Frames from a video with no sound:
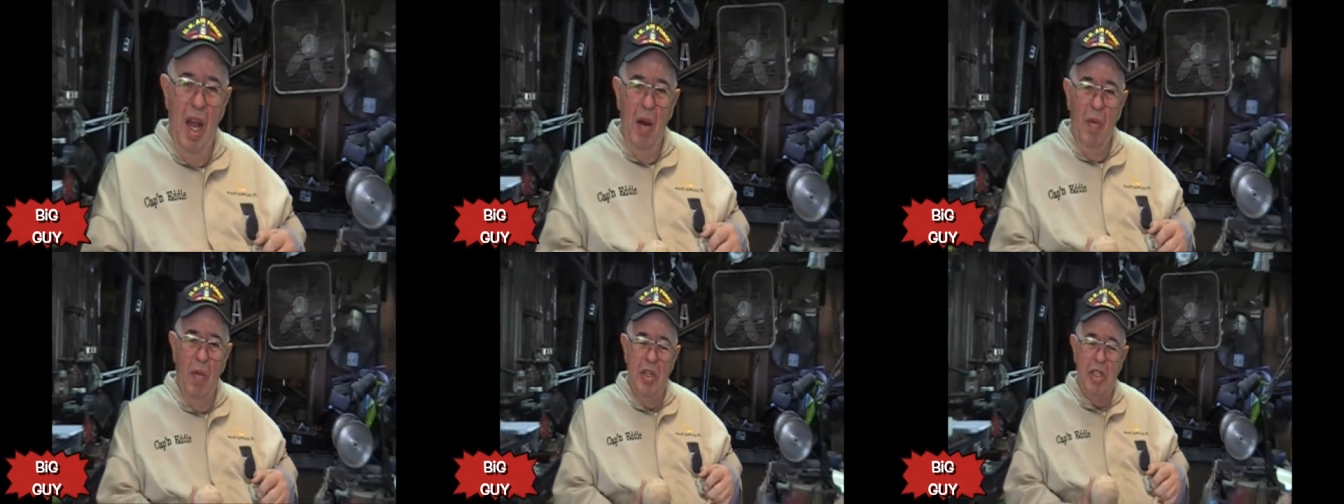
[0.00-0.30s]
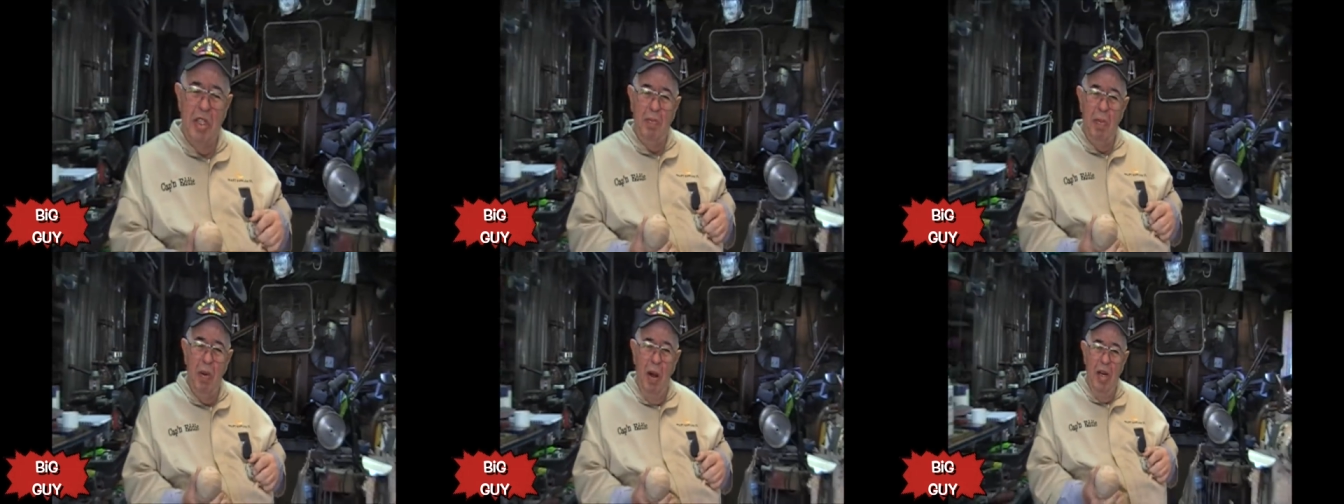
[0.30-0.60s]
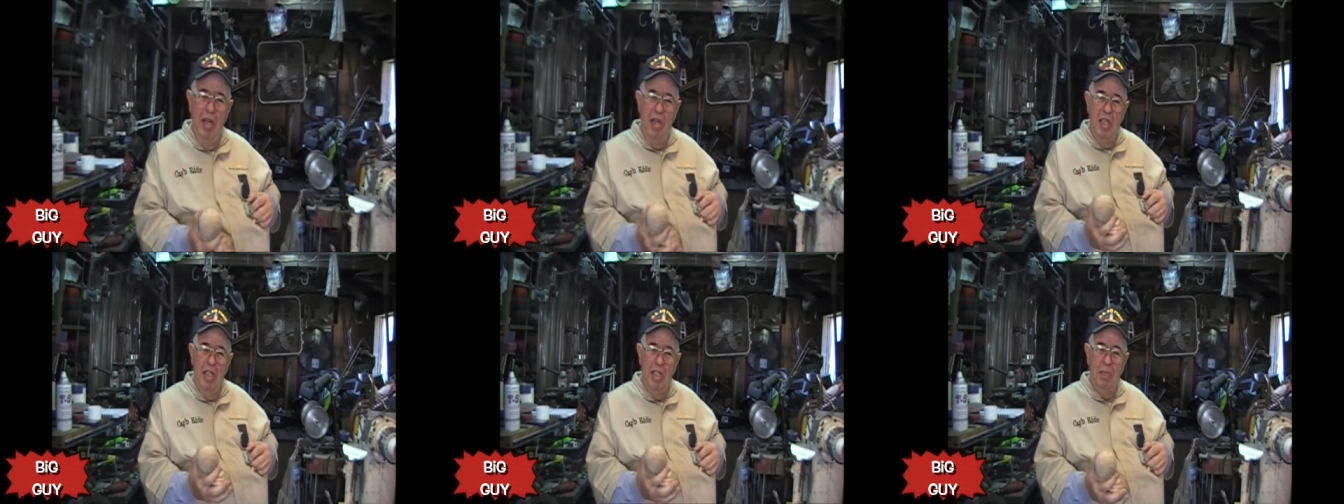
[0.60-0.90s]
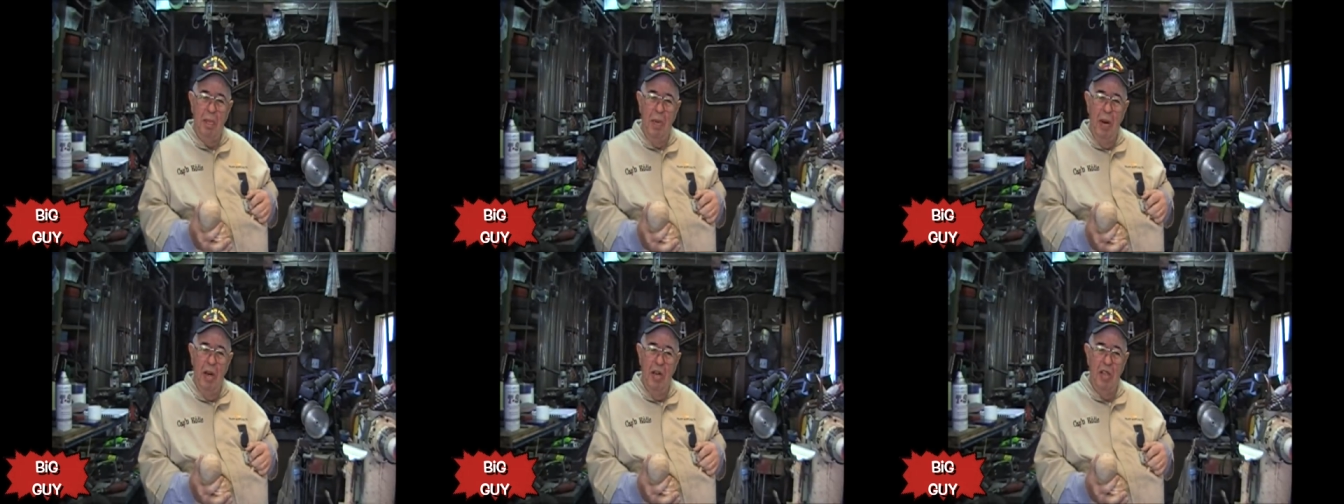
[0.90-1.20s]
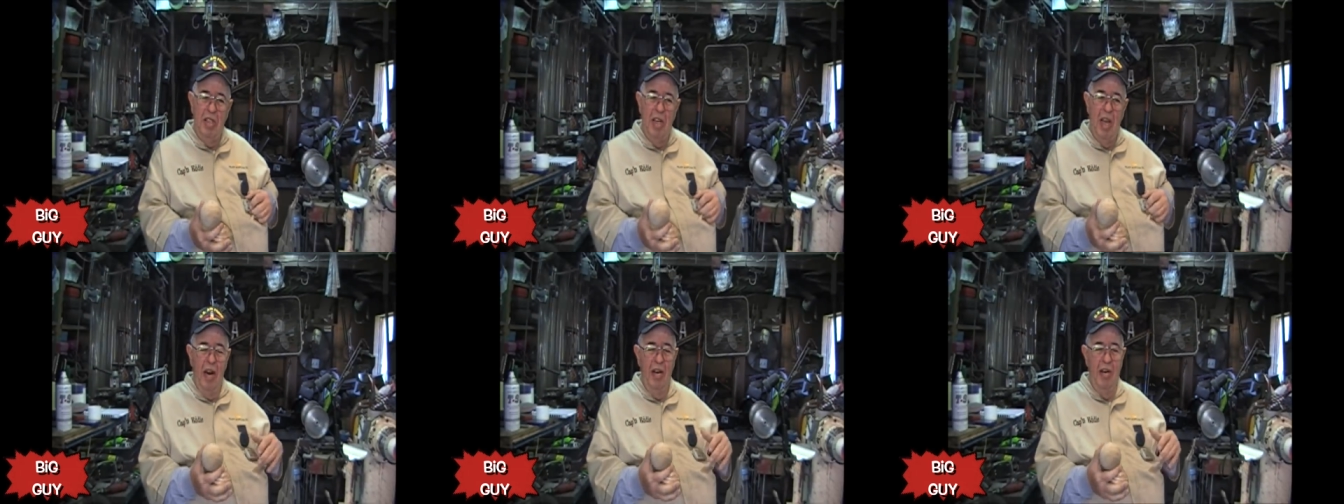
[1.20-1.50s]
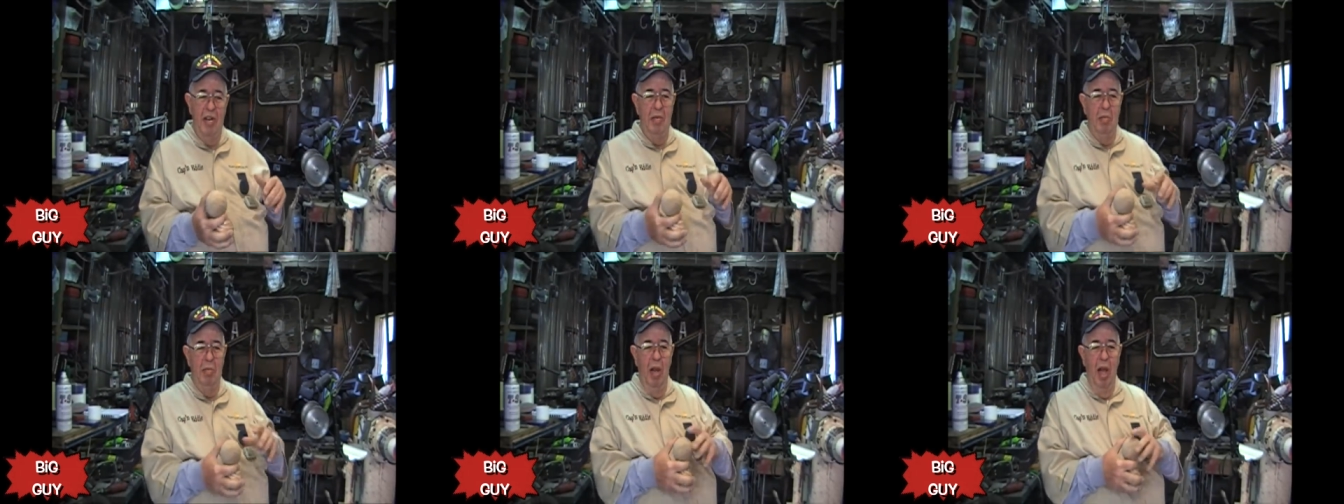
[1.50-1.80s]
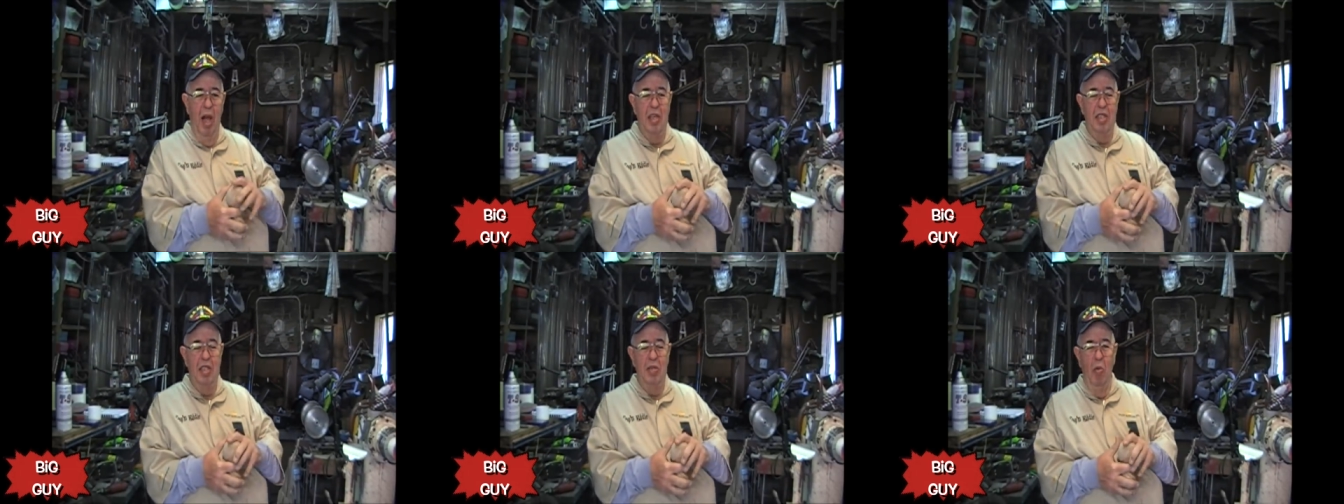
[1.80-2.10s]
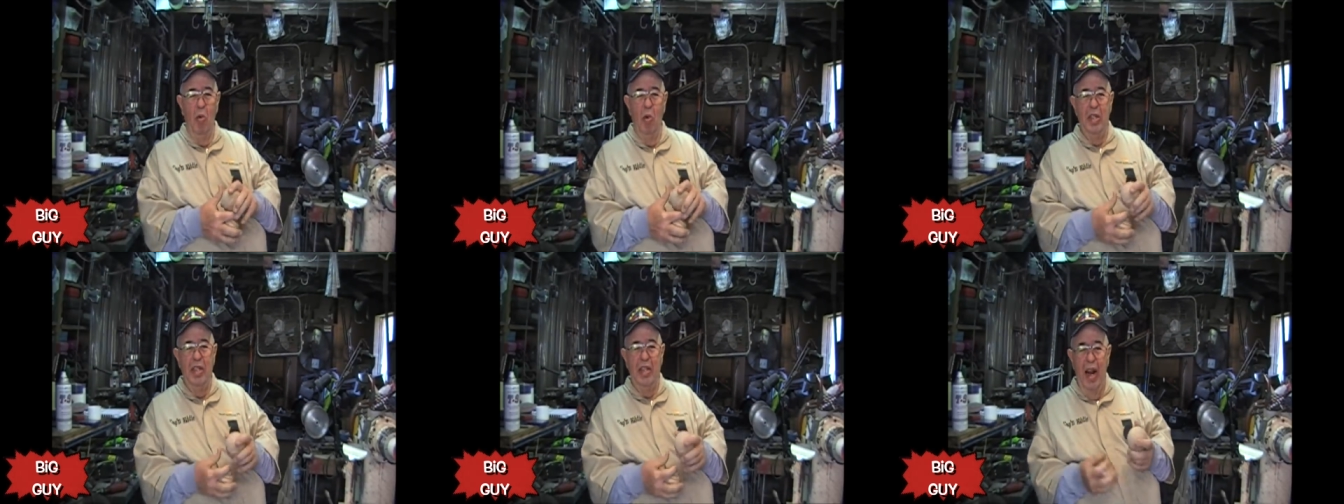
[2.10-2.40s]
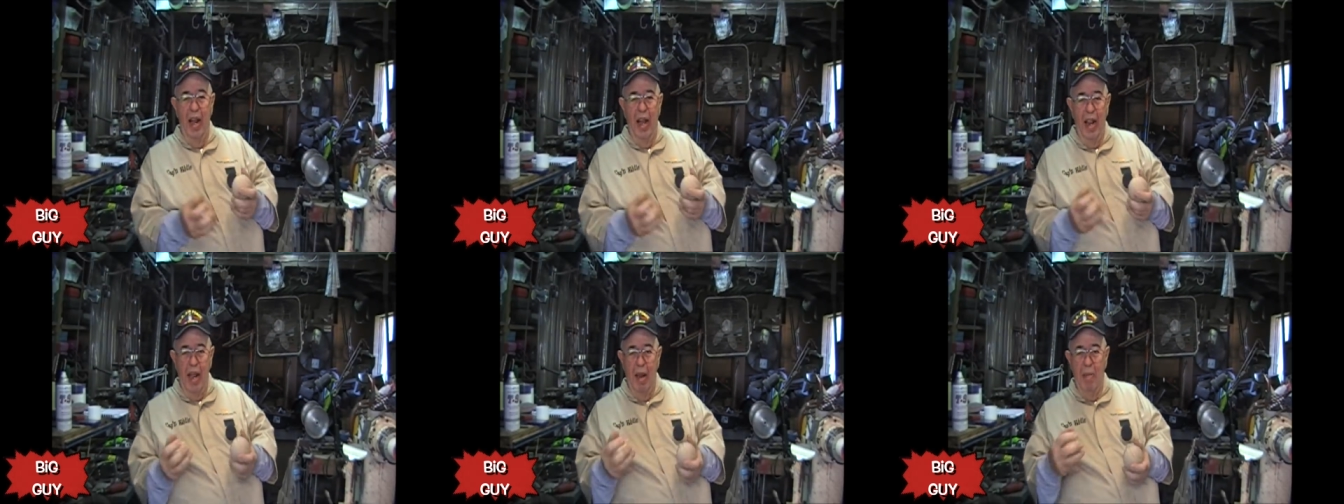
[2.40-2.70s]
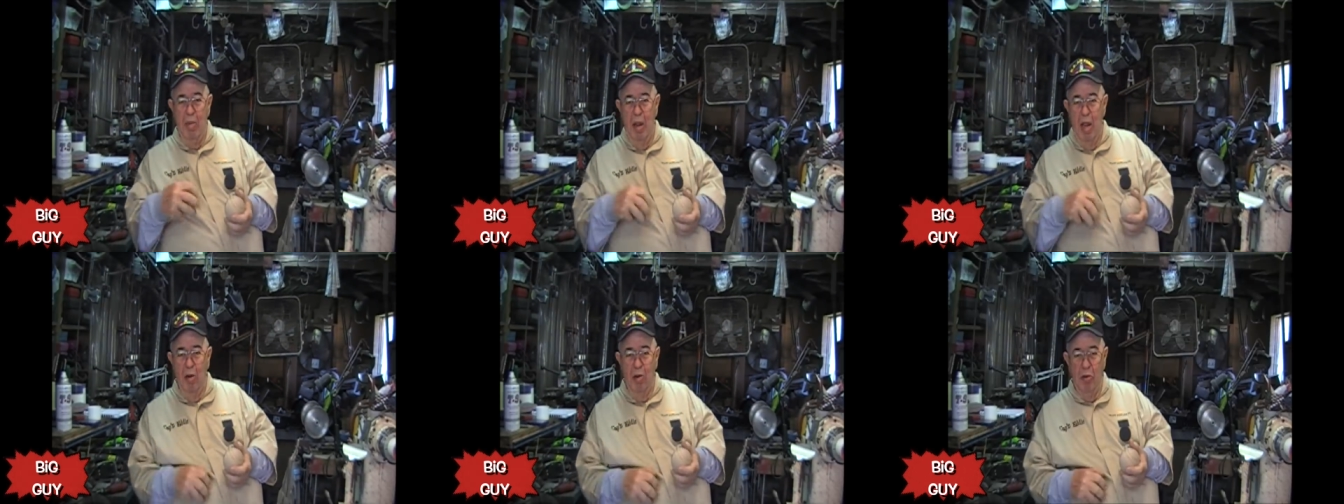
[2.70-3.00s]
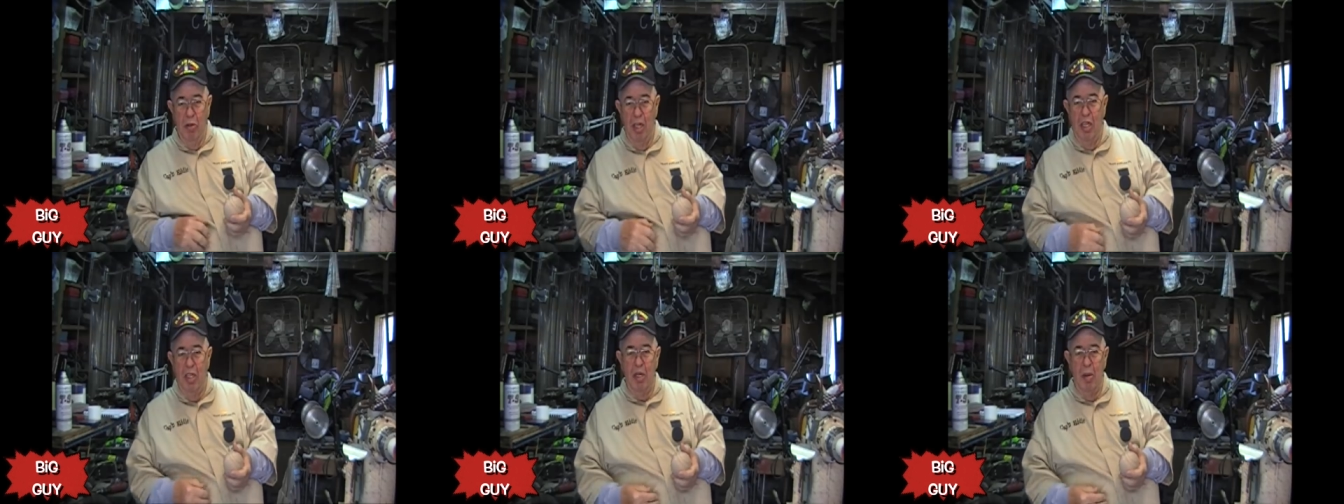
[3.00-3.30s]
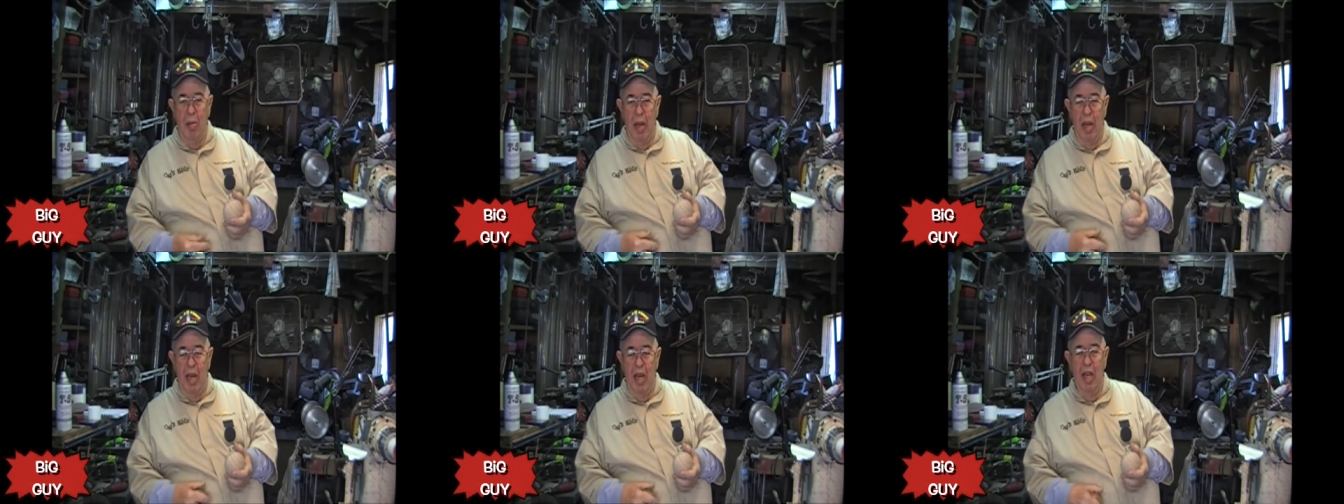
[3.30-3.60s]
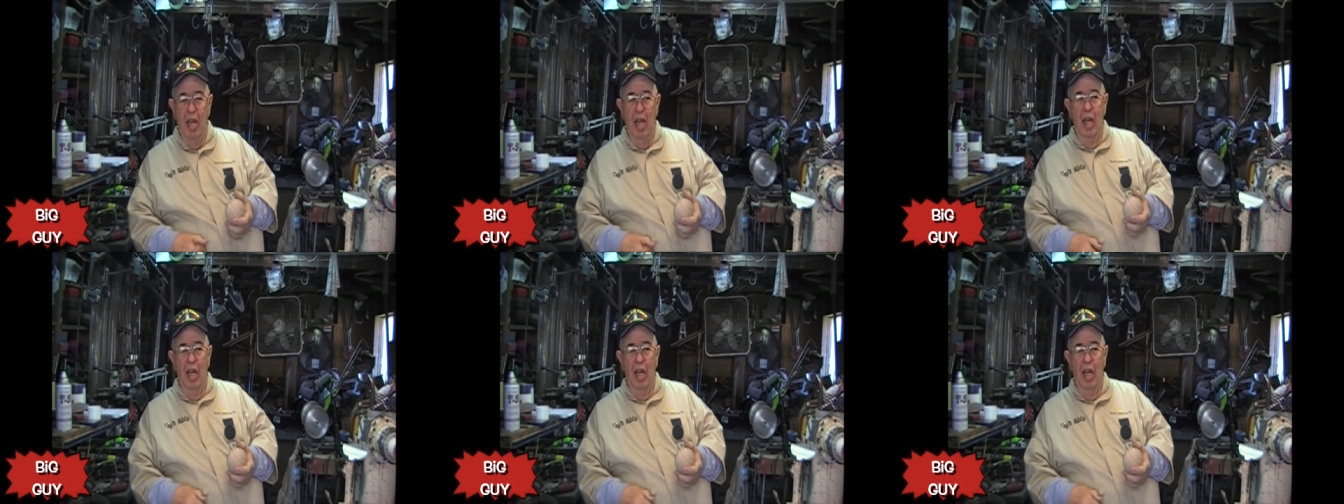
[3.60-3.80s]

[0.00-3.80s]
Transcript: We spun these spheres out of some blocks of wood that I got mailed into me.